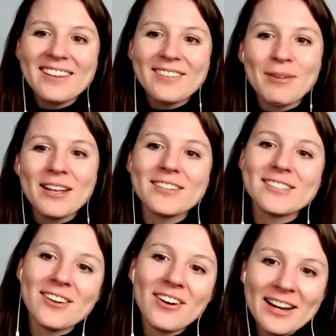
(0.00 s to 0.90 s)
But
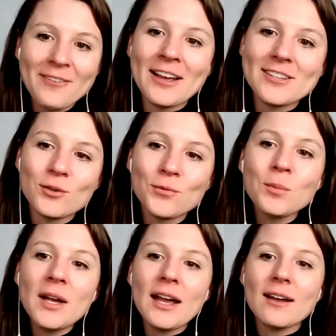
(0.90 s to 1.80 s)
so anyway, so for
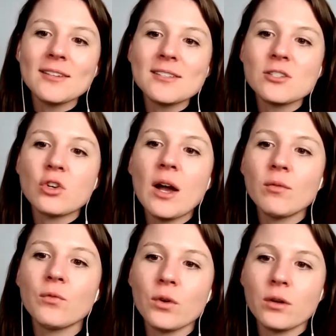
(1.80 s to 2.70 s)
my athletes that
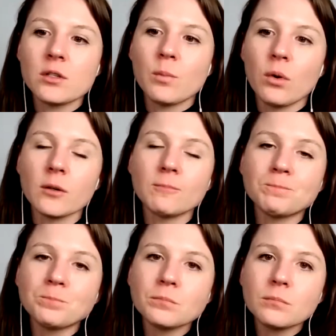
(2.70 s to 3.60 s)
travel for their sport,
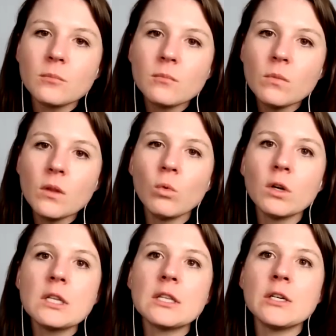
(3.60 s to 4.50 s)
one
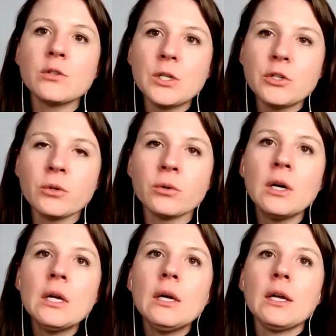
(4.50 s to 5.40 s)
of the things we do
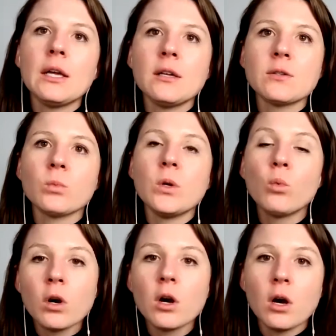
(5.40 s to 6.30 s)
is we
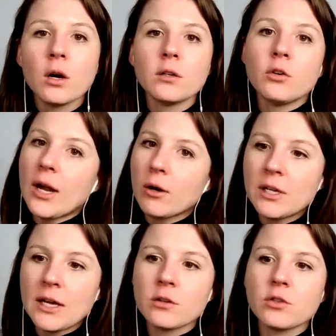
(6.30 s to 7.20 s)
work on
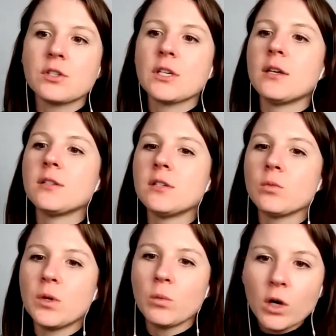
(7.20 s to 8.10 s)
grounding exercises.
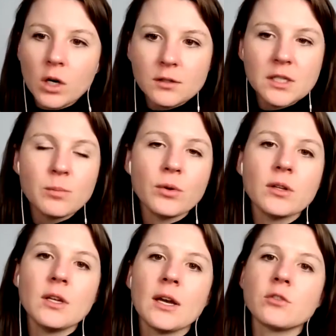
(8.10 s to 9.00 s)
We work on deep
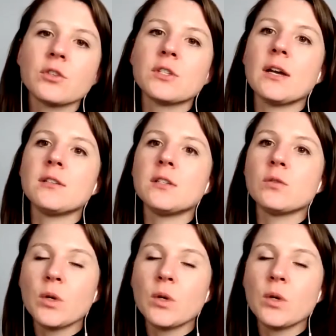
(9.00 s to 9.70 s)
breathing exercises.